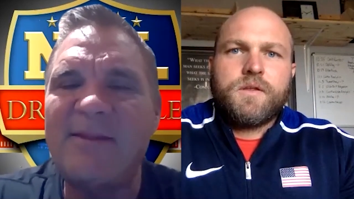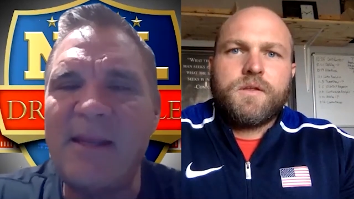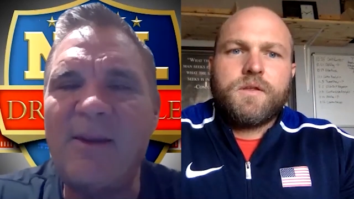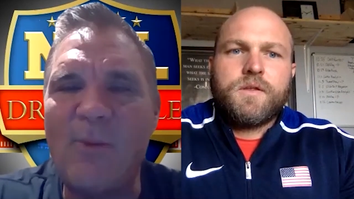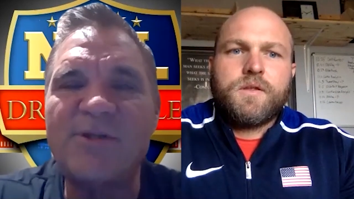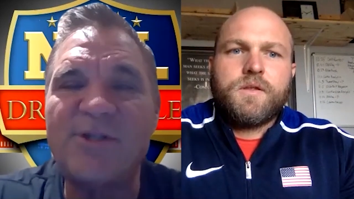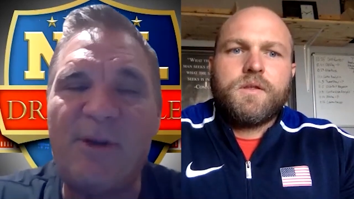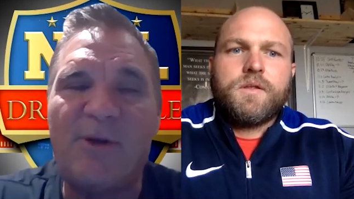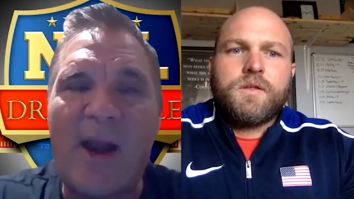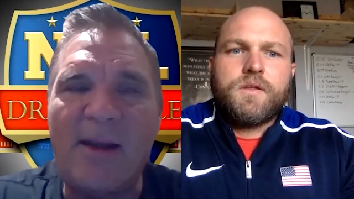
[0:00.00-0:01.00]
Speaker 1: think he wants to
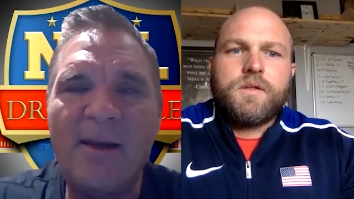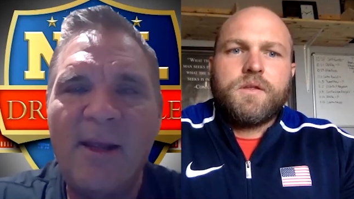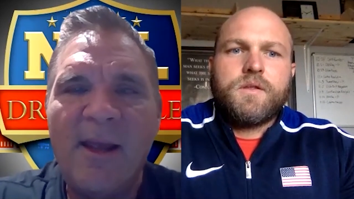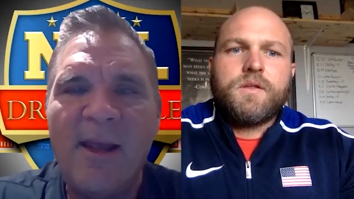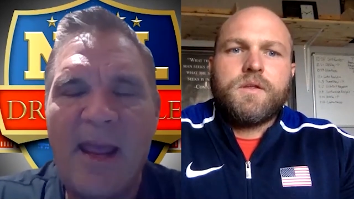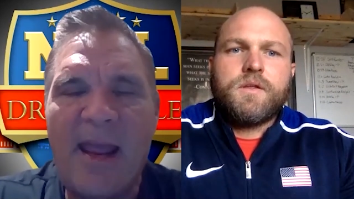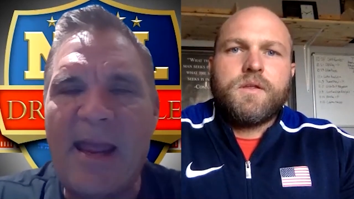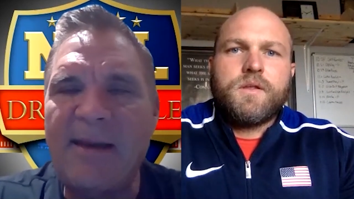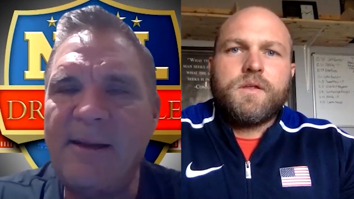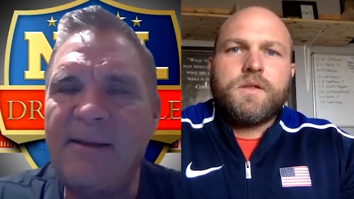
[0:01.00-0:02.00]
be great.
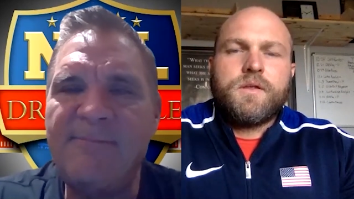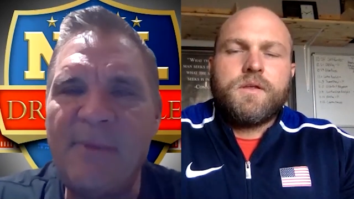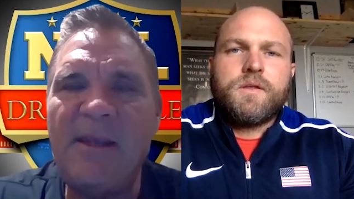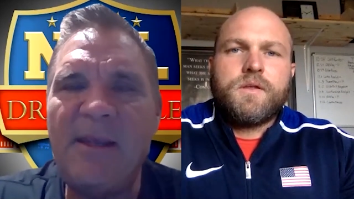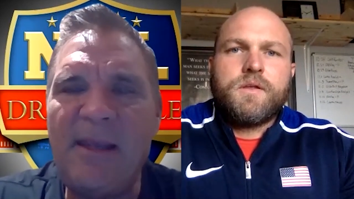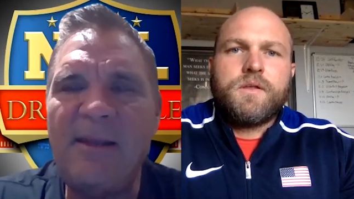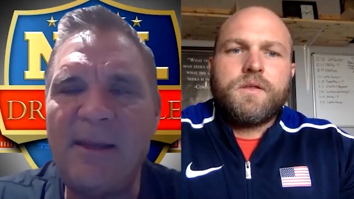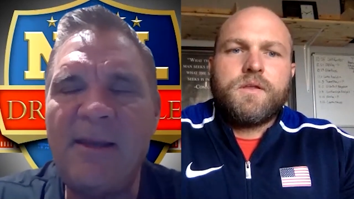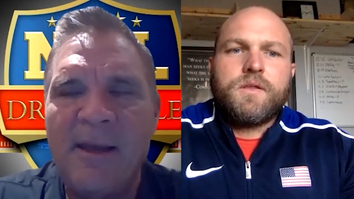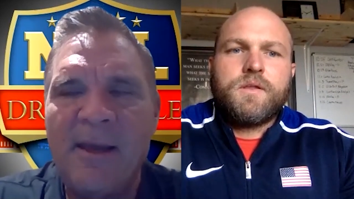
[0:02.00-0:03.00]
And
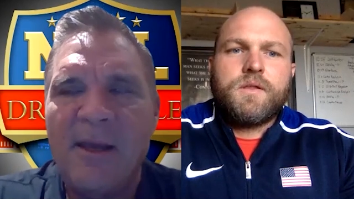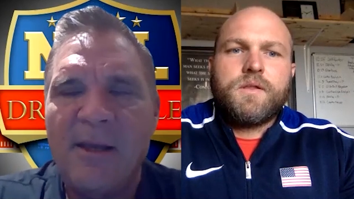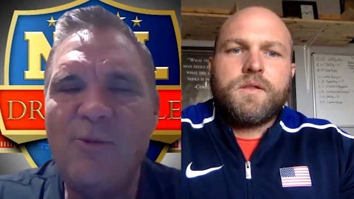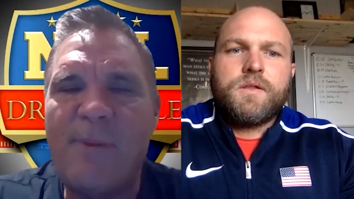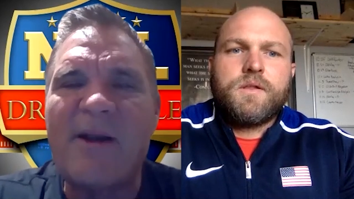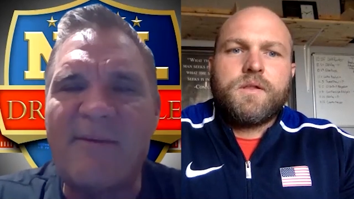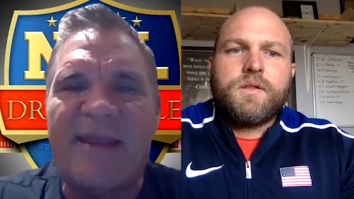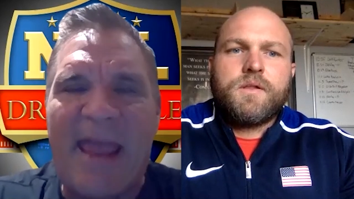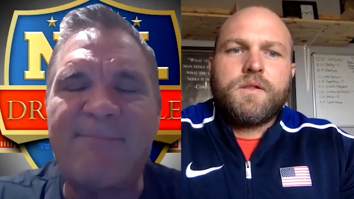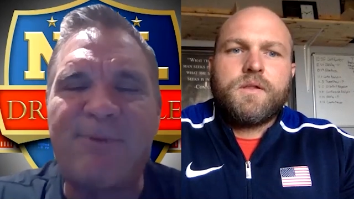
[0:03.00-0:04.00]
you better have
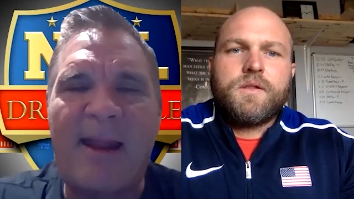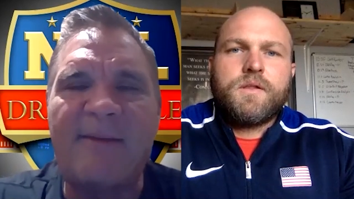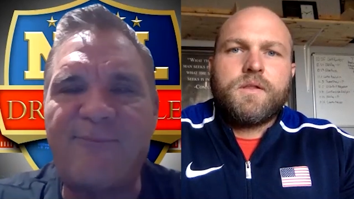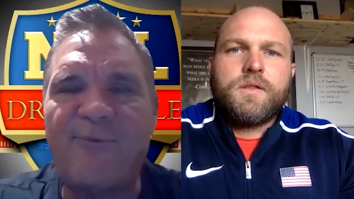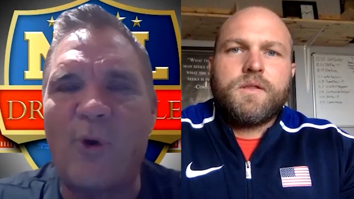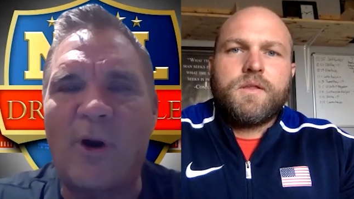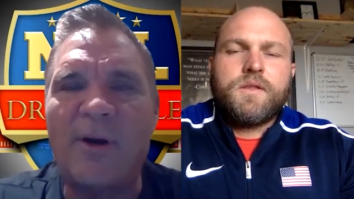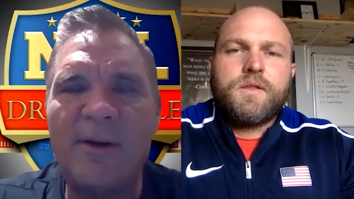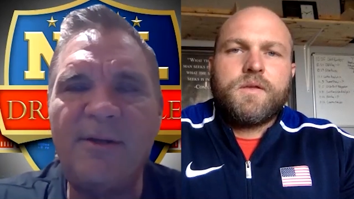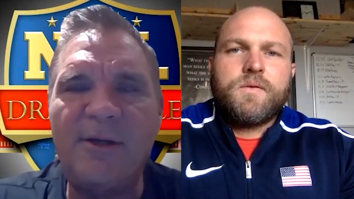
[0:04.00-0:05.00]
a game plan
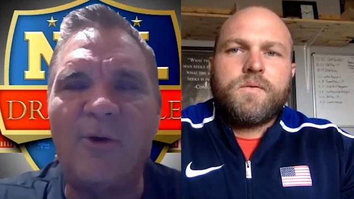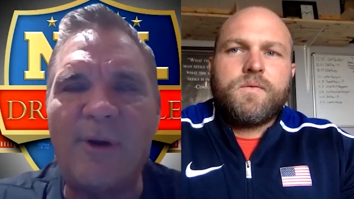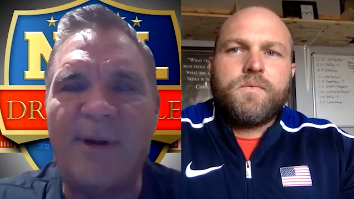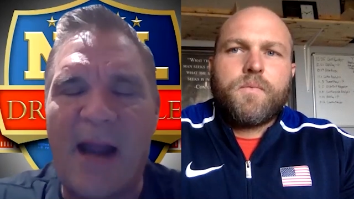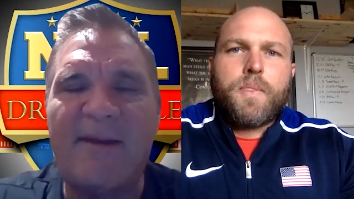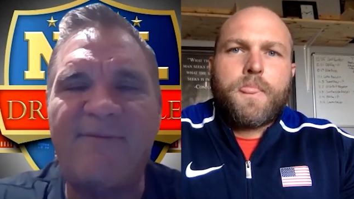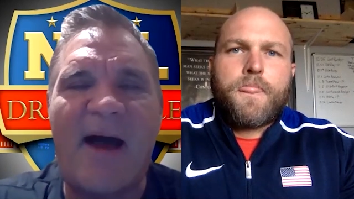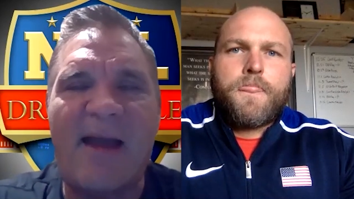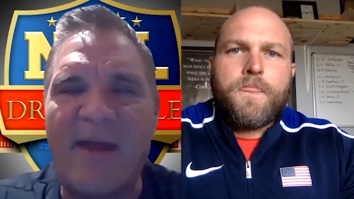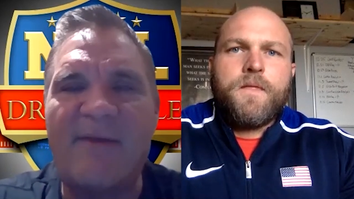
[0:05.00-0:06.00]
for, you know, number
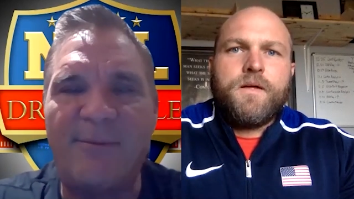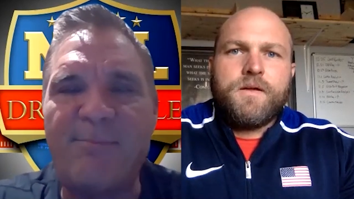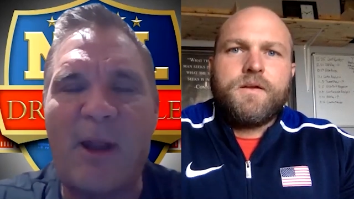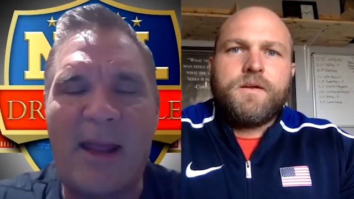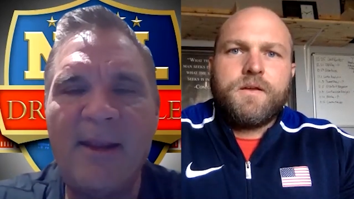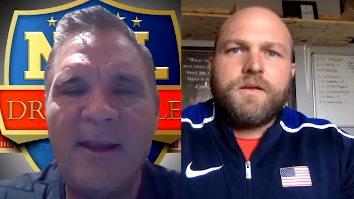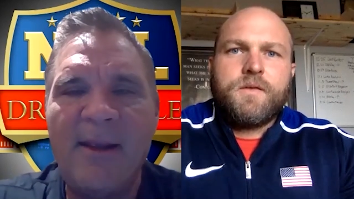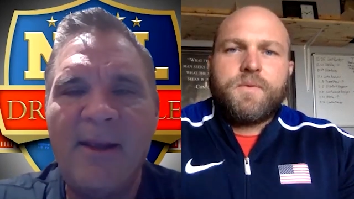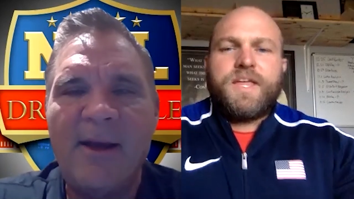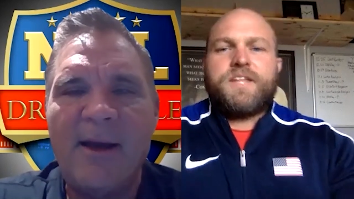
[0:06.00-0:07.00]
95
Speaker 2: every play.
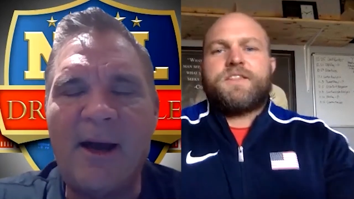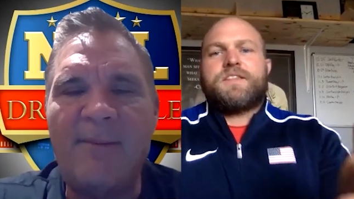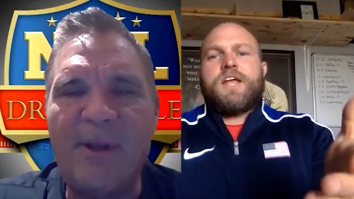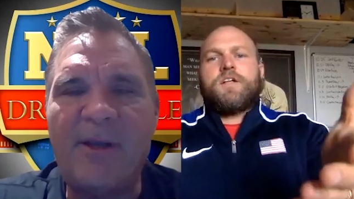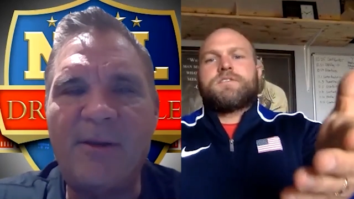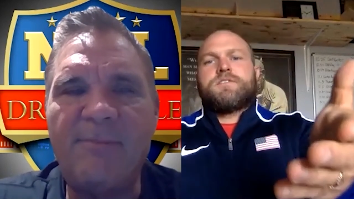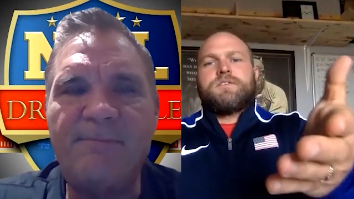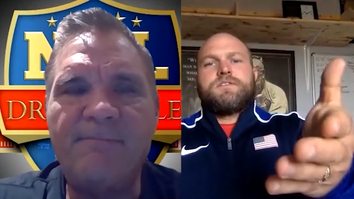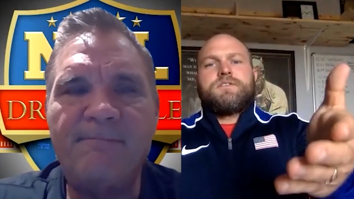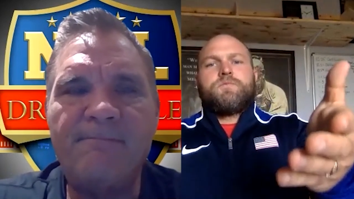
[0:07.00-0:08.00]
But that also,
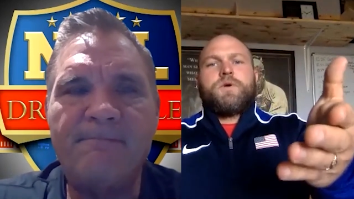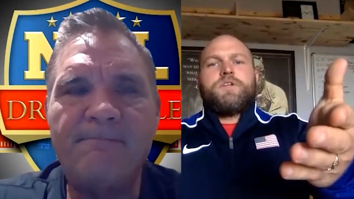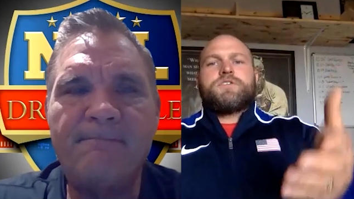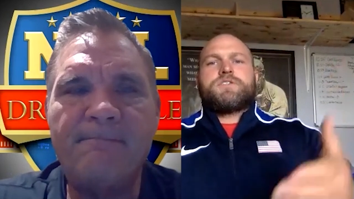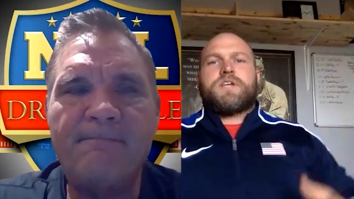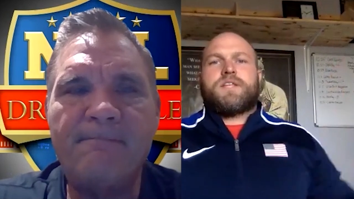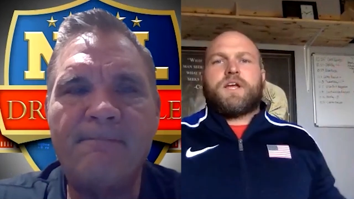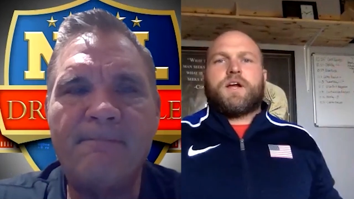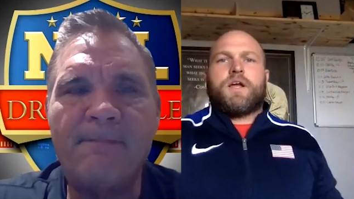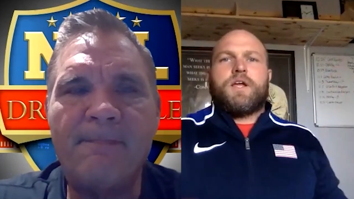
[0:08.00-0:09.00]
what you just
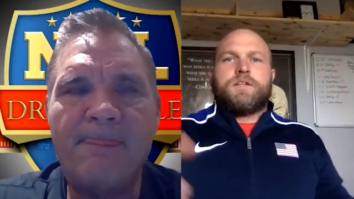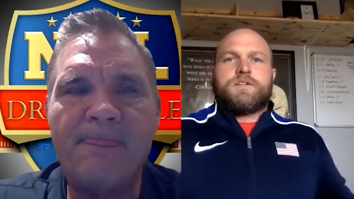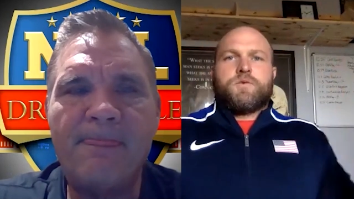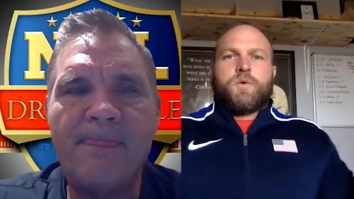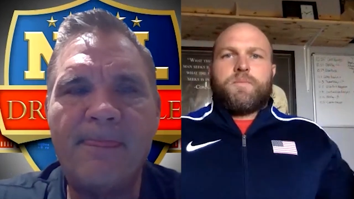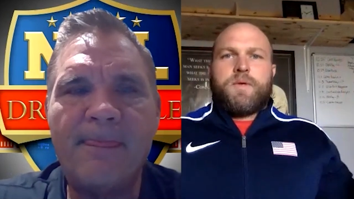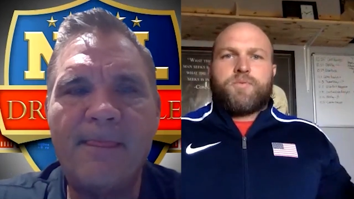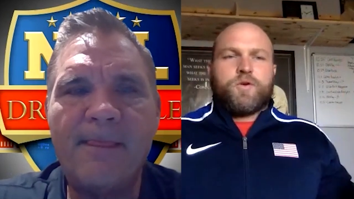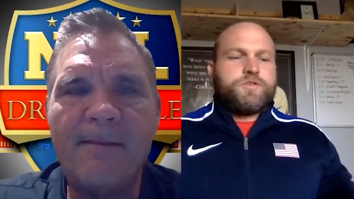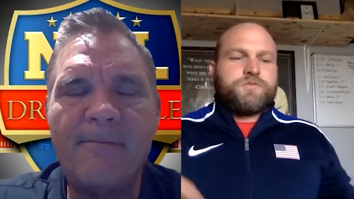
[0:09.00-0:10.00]
said there, does he want to be
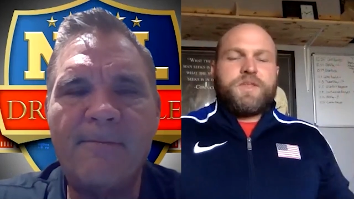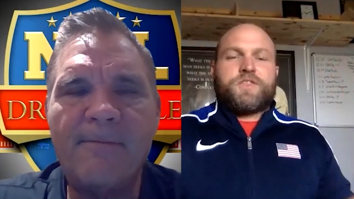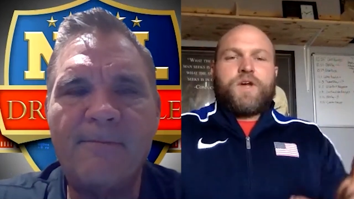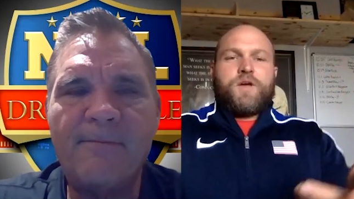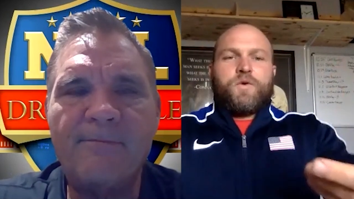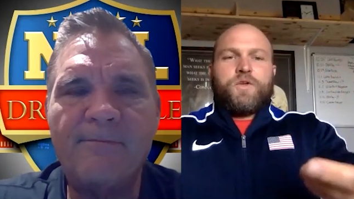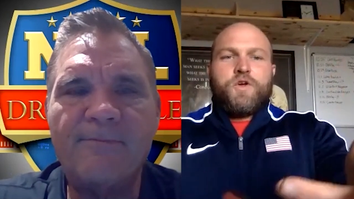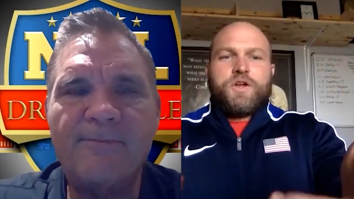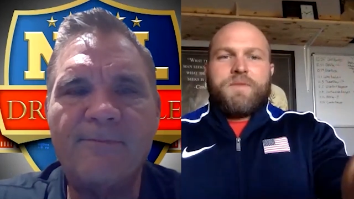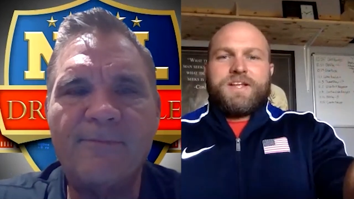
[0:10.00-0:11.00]
Bruce Smith great? Well,
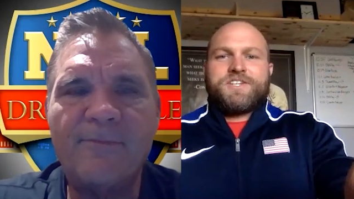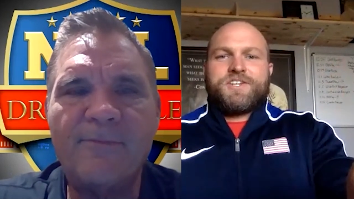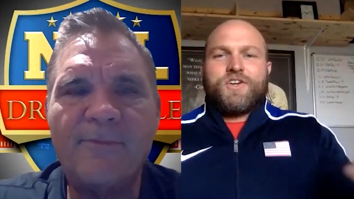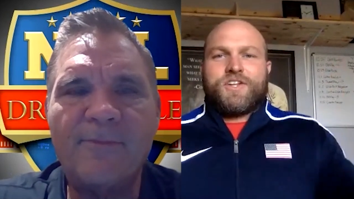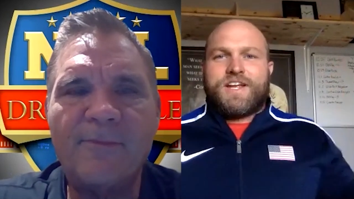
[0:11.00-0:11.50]
you had mentioned earlier